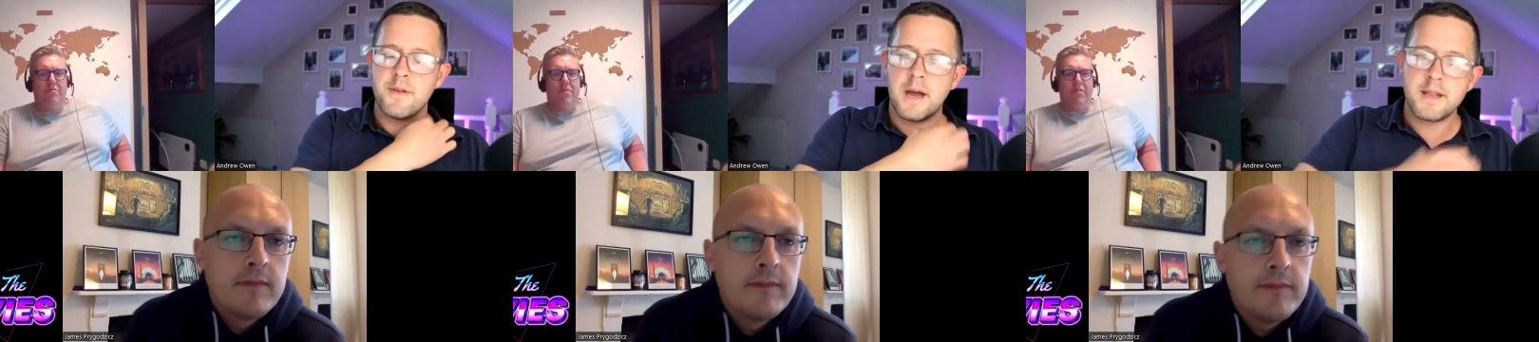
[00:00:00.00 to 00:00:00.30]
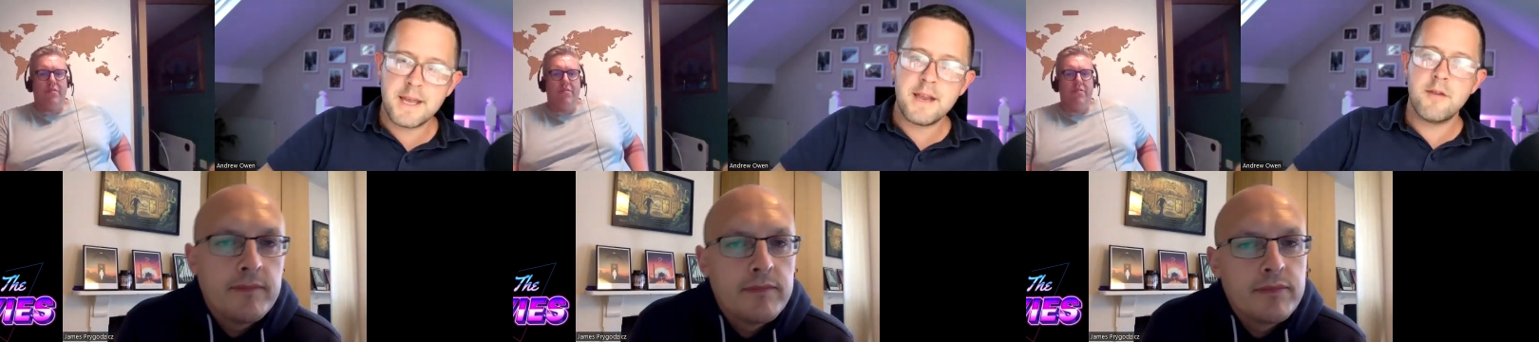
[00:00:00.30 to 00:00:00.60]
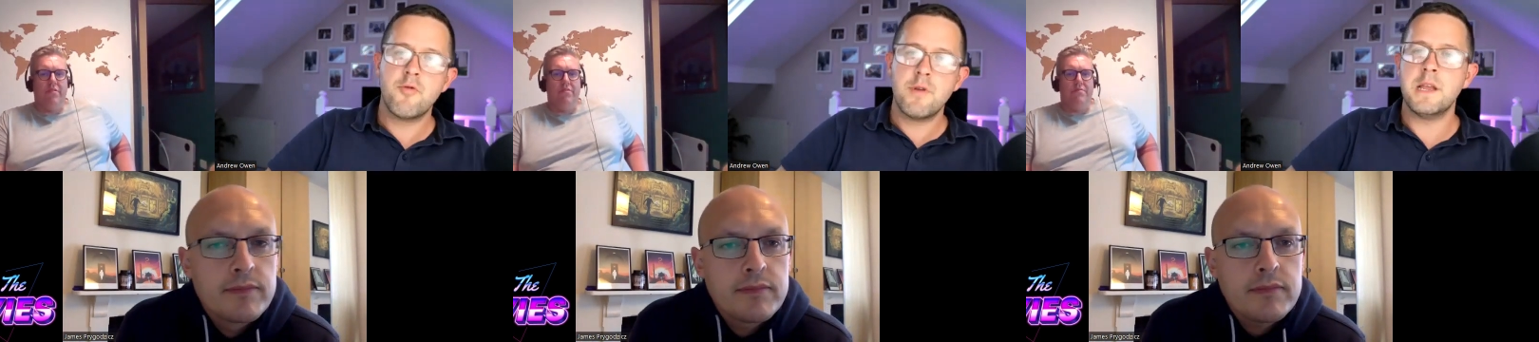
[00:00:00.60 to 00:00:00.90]
Speaker 1: I
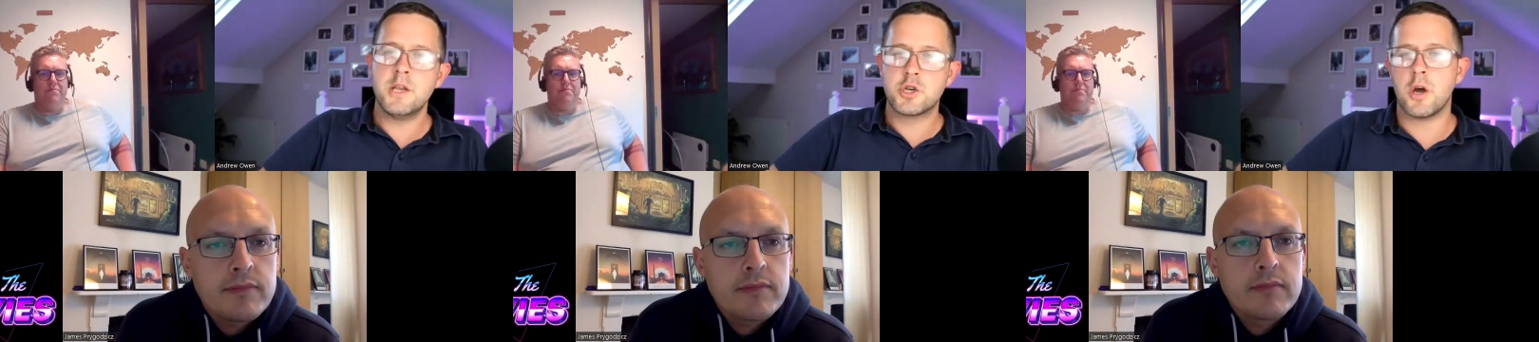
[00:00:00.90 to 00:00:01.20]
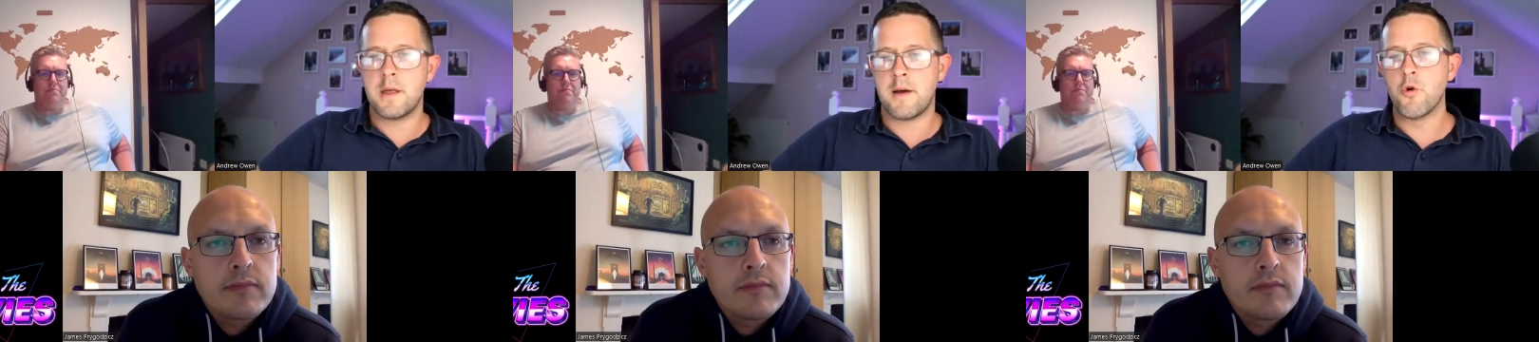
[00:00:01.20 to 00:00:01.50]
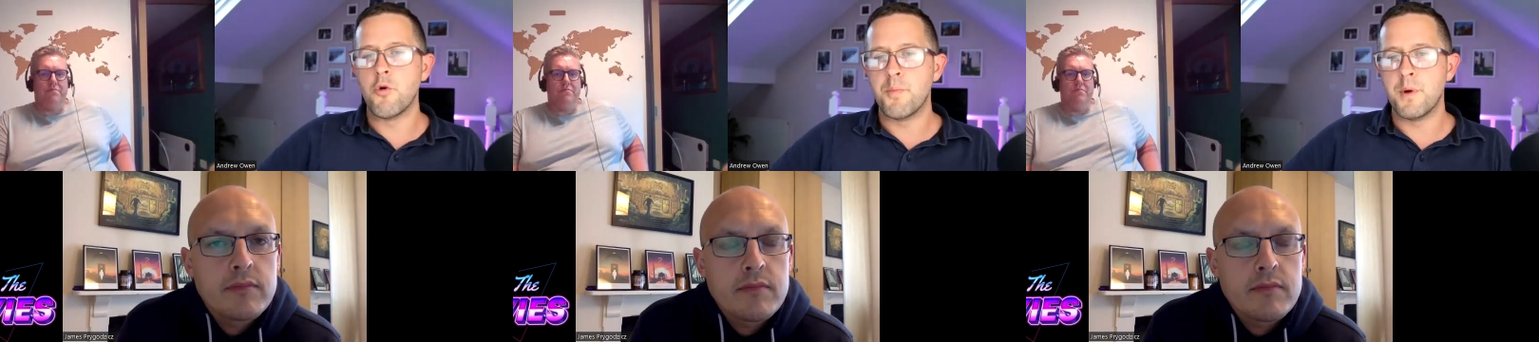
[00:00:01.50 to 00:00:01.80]
did really enjoy that
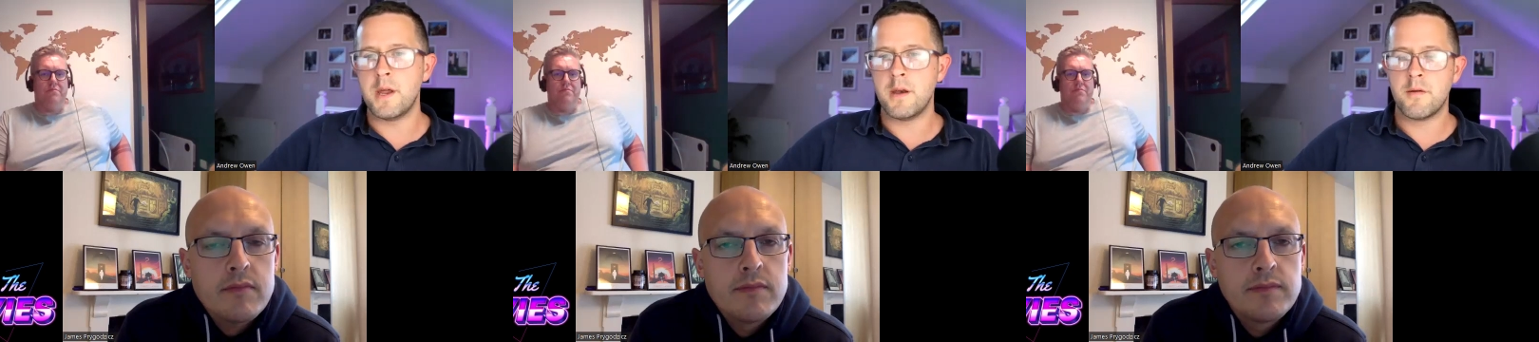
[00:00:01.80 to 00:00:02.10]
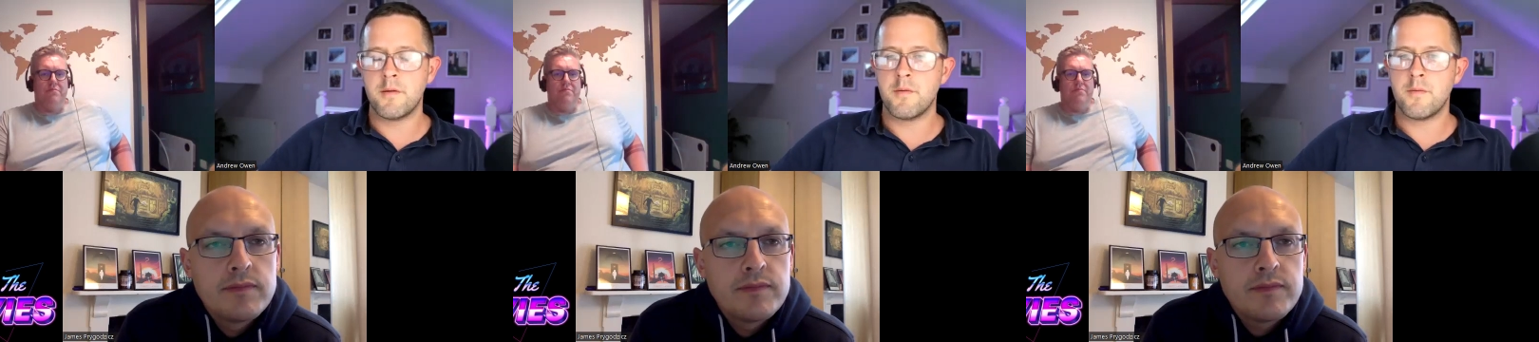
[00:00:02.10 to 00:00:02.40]
opening.